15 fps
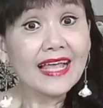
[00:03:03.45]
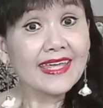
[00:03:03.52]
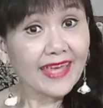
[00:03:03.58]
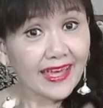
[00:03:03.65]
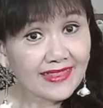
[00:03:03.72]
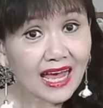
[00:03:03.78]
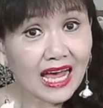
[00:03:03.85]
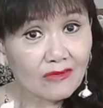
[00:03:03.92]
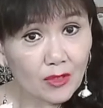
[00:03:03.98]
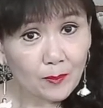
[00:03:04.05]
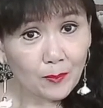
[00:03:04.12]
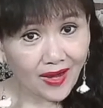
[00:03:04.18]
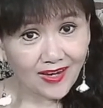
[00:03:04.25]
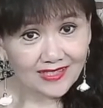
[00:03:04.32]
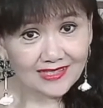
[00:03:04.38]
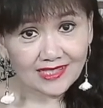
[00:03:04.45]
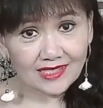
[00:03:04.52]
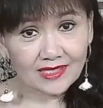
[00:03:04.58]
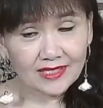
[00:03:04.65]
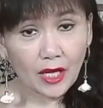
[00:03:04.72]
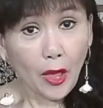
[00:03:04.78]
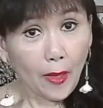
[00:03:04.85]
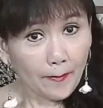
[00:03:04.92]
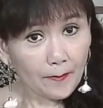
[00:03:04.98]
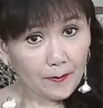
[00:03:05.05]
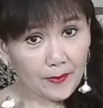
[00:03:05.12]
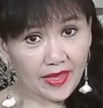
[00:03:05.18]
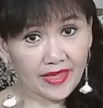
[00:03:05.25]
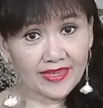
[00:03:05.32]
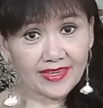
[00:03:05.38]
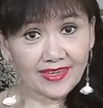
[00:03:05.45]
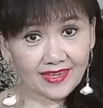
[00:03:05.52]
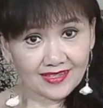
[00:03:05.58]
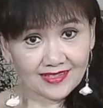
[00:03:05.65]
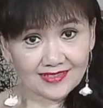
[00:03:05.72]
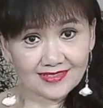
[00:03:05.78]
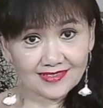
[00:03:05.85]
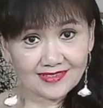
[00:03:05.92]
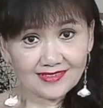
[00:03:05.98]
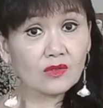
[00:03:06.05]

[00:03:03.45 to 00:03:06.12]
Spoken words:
Can our body make it?